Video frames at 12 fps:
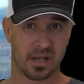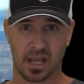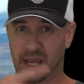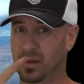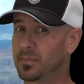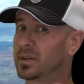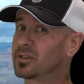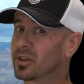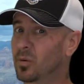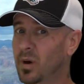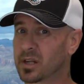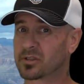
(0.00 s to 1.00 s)
And make sure you
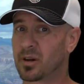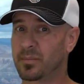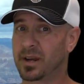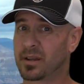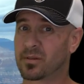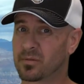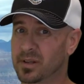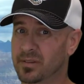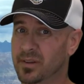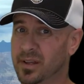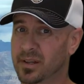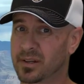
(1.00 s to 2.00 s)
watch all my other ones
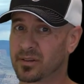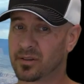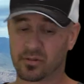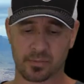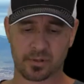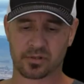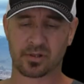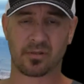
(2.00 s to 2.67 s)
on there too, especially the